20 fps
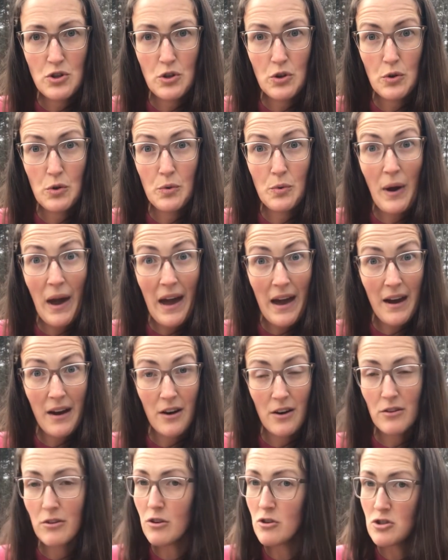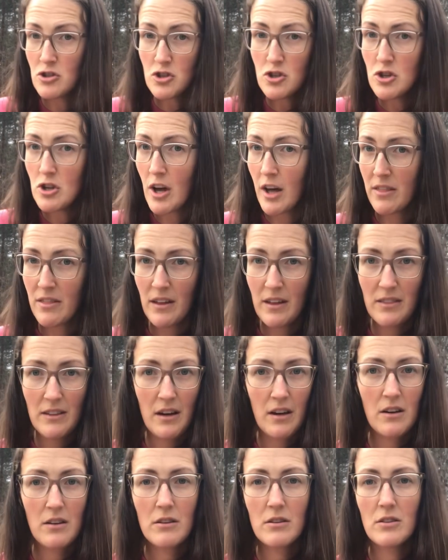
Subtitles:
to air. There's nothing there.